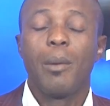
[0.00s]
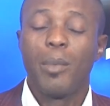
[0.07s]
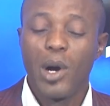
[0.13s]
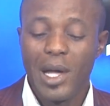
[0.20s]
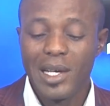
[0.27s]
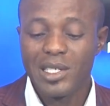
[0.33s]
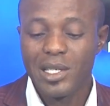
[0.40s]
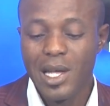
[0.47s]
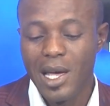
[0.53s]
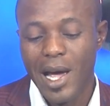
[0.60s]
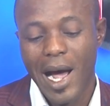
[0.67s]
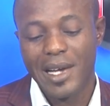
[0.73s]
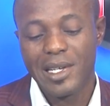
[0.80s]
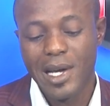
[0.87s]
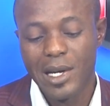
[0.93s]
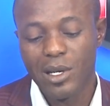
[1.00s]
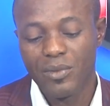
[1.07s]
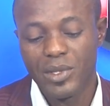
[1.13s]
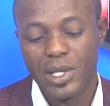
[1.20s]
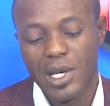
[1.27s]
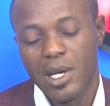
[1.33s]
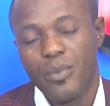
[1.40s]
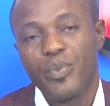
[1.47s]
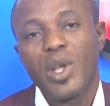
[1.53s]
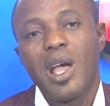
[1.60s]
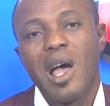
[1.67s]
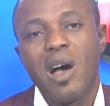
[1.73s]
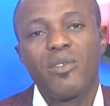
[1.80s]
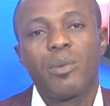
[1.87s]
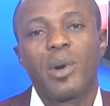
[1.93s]
But yesterday, at the end of the day,
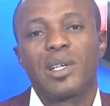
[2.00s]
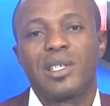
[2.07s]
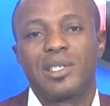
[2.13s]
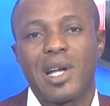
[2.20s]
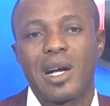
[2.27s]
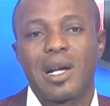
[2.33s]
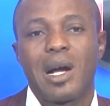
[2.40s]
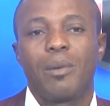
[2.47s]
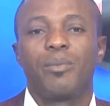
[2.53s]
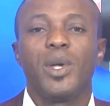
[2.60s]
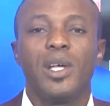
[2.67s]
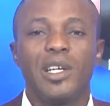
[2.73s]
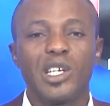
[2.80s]
everybody drag them.